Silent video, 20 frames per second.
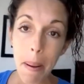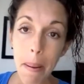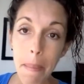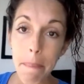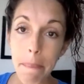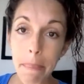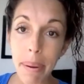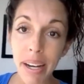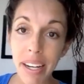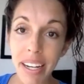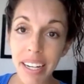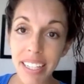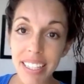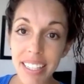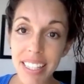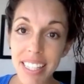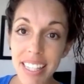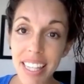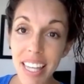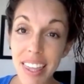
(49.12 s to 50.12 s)

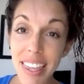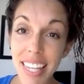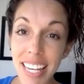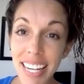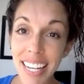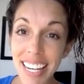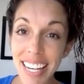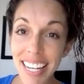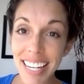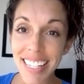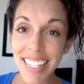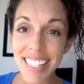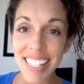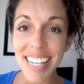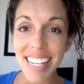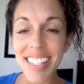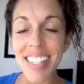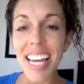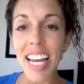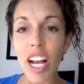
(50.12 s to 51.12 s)
But the thing is,
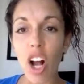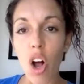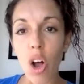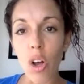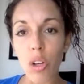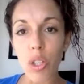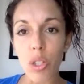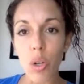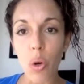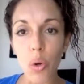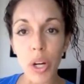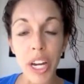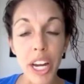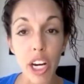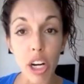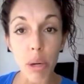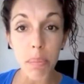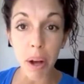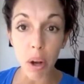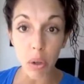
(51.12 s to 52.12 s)
is they also
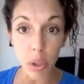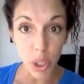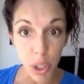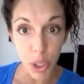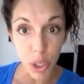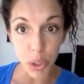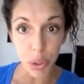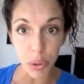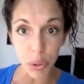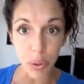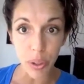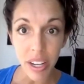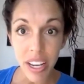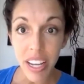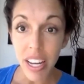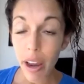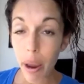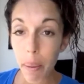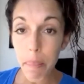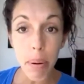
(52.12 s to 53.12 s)
care about you.
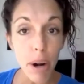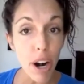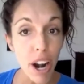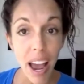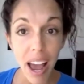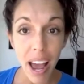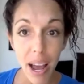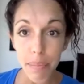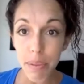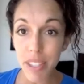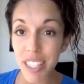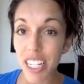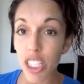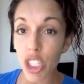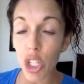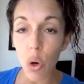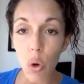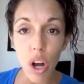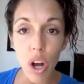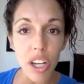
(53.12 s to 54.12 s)
And perhaps they
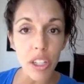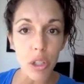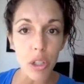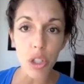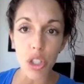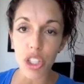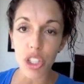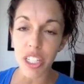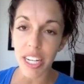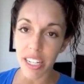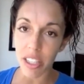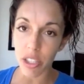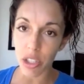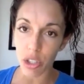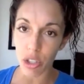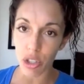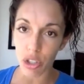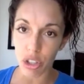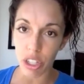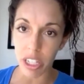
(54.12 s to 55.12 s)
don't understand
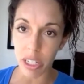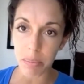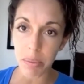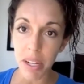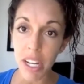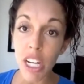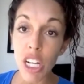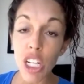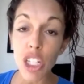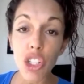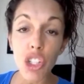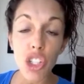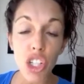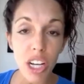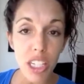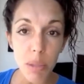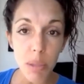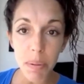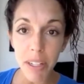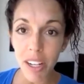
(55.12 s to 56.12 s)
your dream.
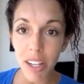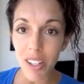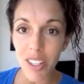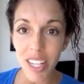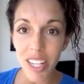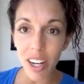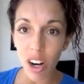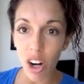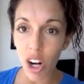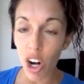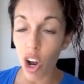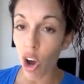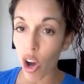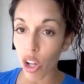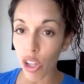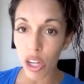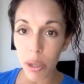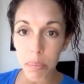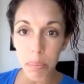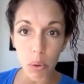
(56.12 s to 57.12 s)
Just because they aren't
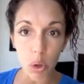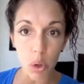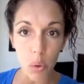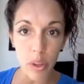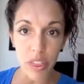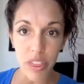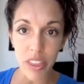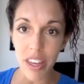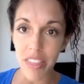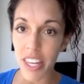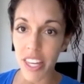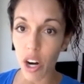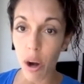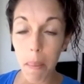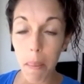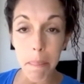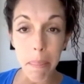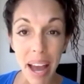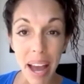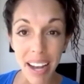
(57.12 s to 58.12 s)
all on board with it, they
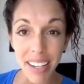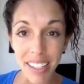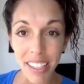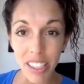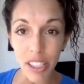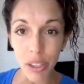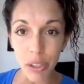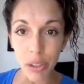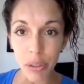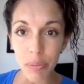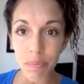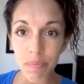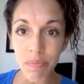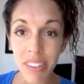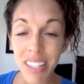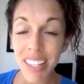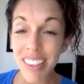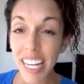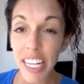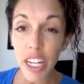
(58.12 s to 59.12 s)
aren't backing you,
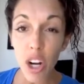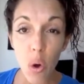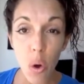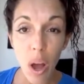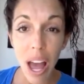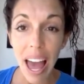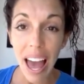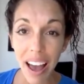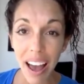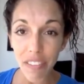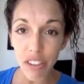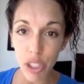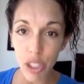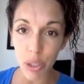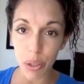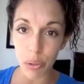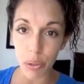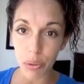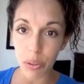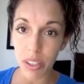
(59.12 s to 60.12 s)
they don't have
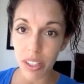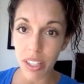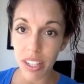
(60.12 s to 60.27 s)
to.